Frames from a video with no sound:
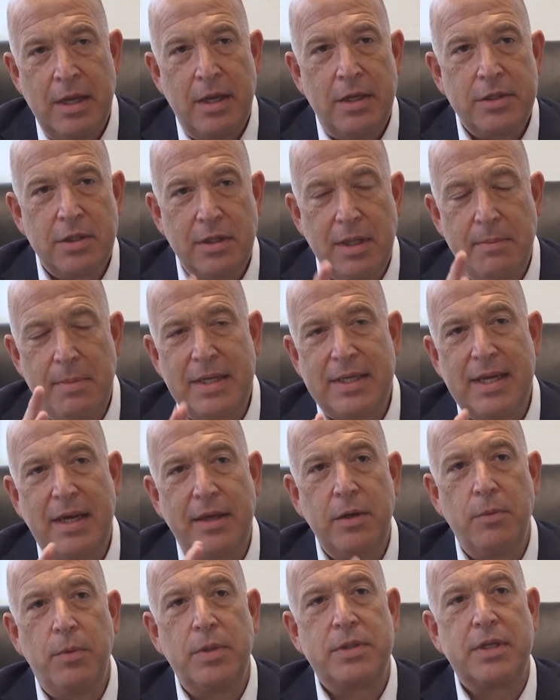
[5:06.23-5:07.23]
So let me tell
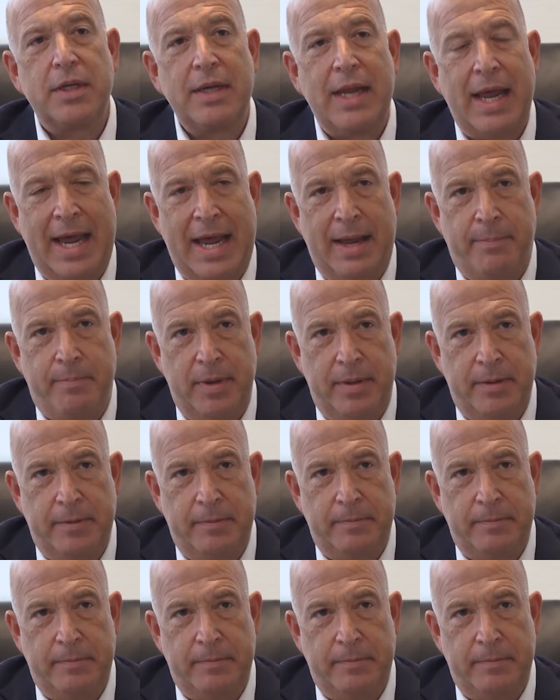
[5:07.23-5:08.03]
you what's going to happen.